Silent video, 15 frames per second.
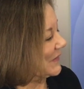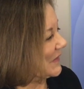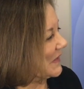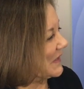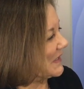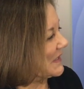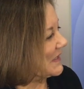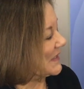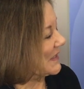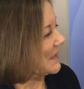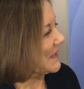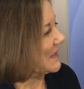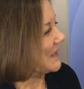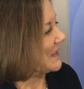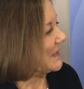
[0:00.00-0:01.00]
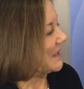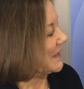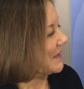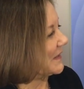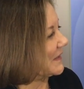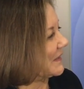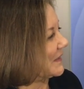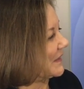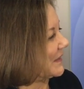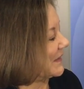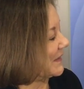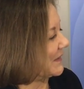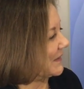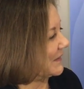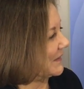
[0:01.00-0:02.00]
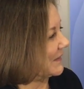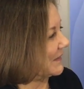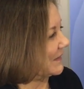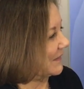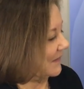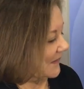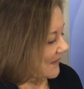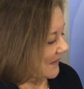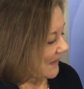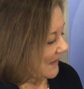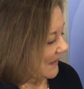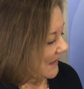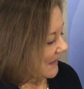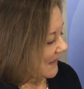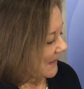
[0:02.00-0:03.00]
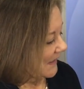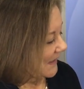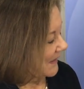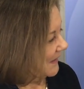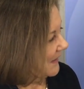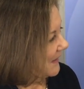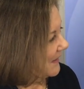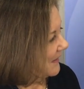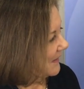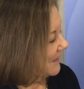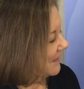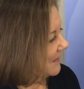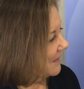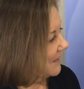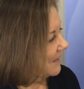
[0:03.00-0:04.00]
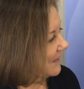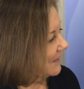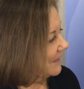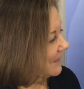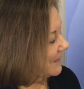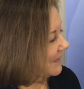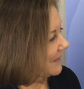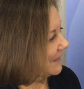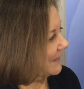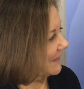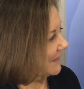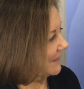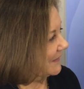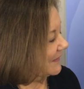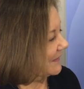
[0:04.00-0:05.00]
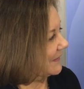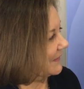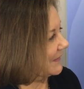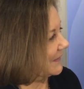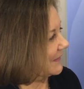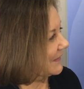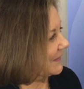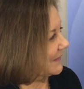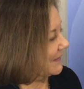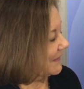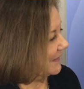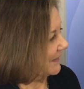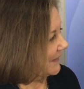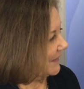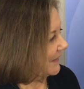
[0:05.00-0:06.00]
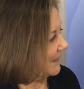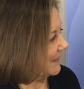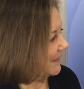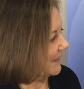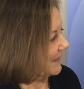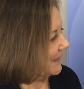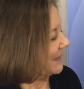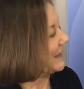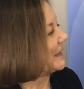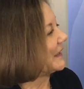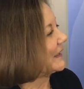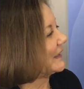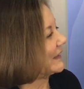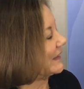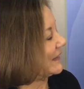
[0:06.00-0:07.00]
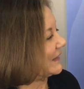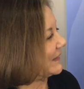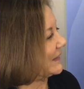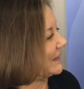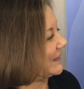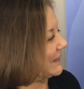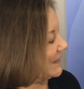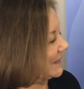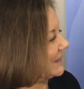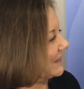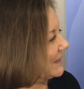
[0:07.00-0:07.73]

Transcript: The person shown says nothing.